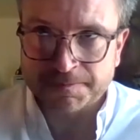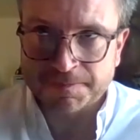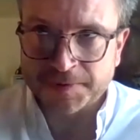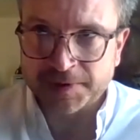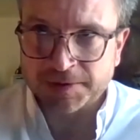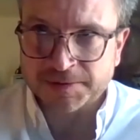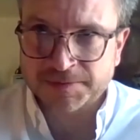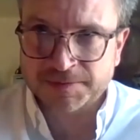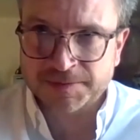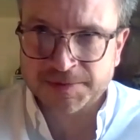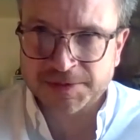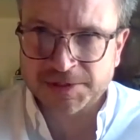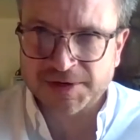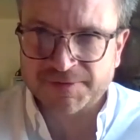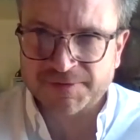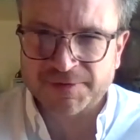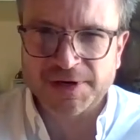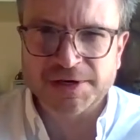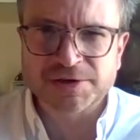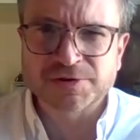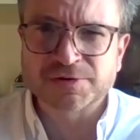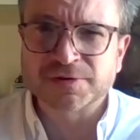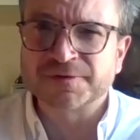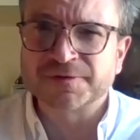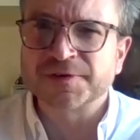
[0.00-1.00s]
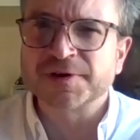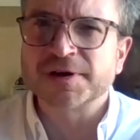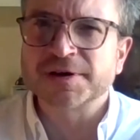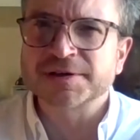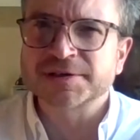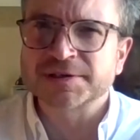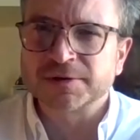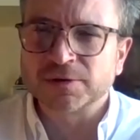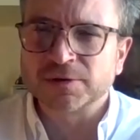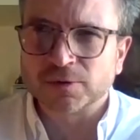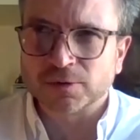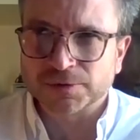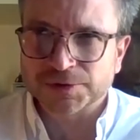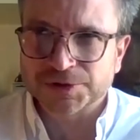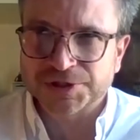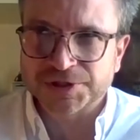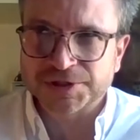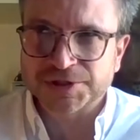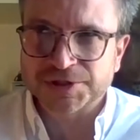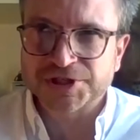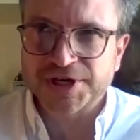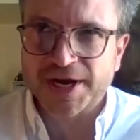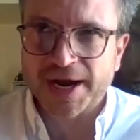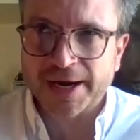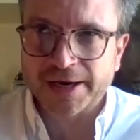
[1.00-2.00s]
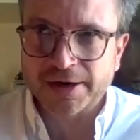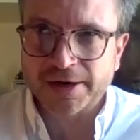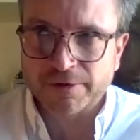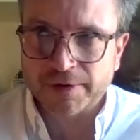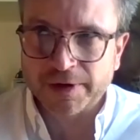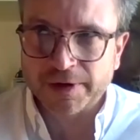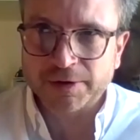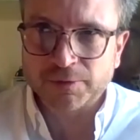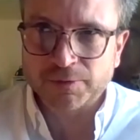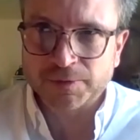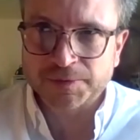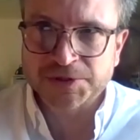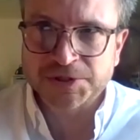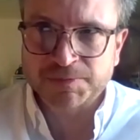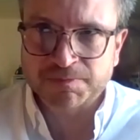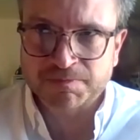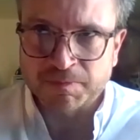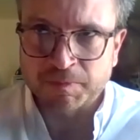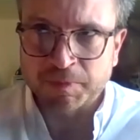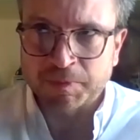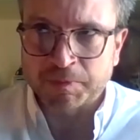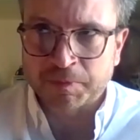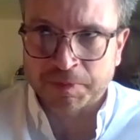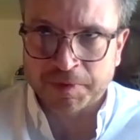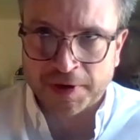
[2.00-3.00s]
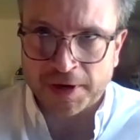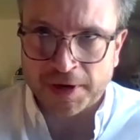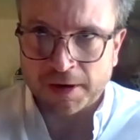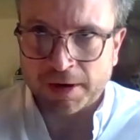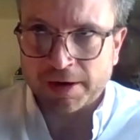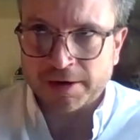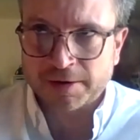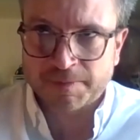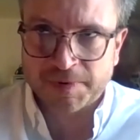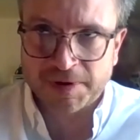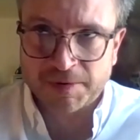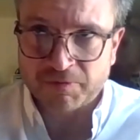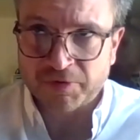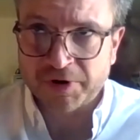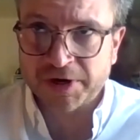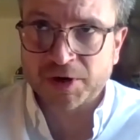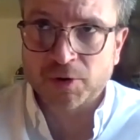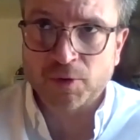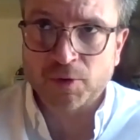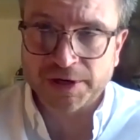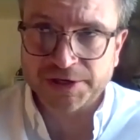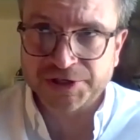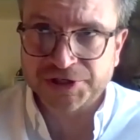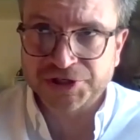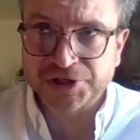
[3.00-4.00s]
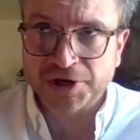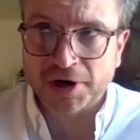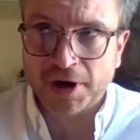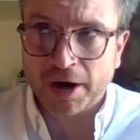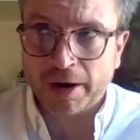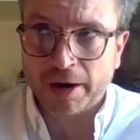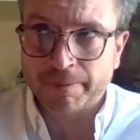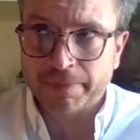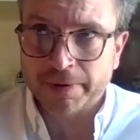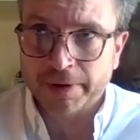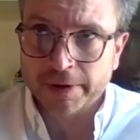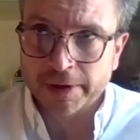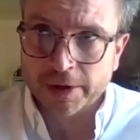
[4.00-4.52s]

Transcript: a Chevrolet Traverse launch in January, in which the client had been really quite sharp.